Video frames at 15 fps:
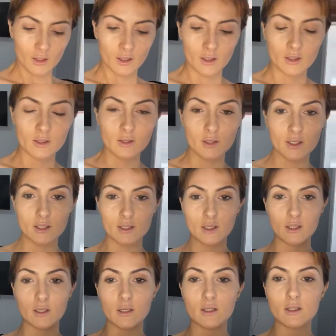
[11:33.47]
So this
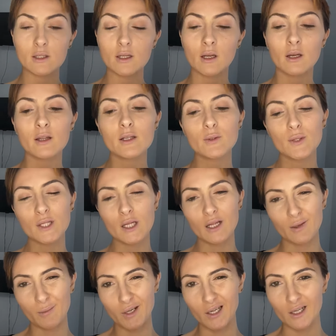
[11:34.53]
was a
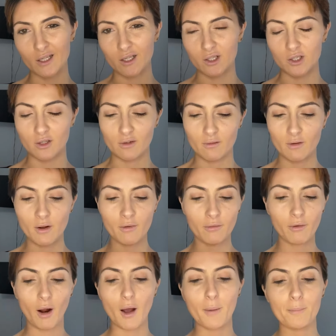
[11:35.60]
limited edition
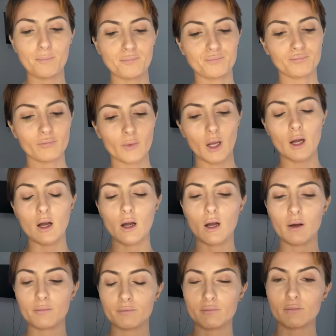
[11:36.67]
from
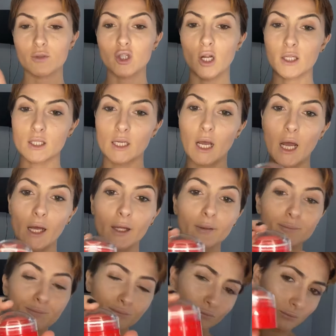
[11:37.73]
Chantecaille.
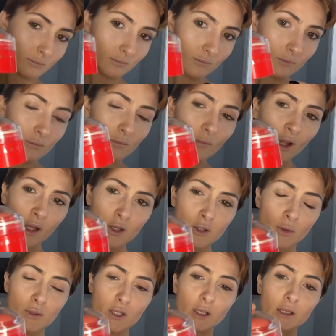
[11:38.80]
So
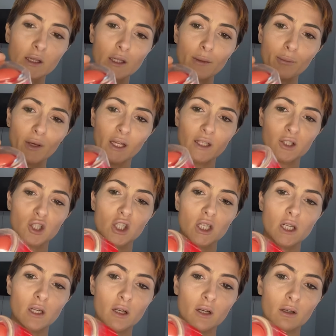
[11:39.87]
it's a lip and
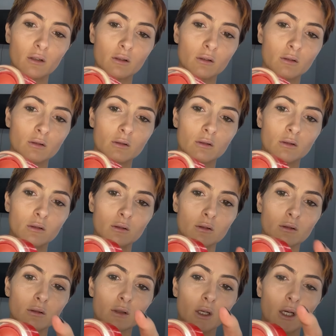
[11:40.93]
cheek,
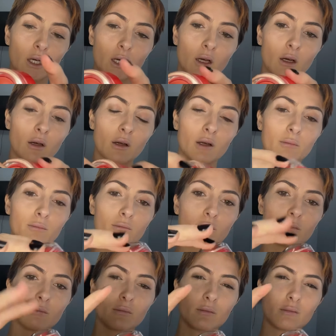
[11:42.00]
kind
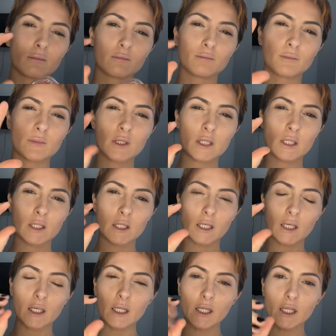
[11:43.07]

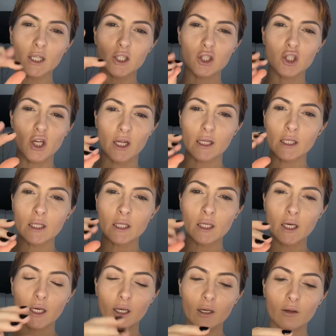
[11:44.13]
of like a jelly
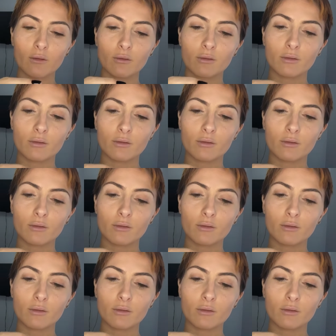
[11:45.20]
kind of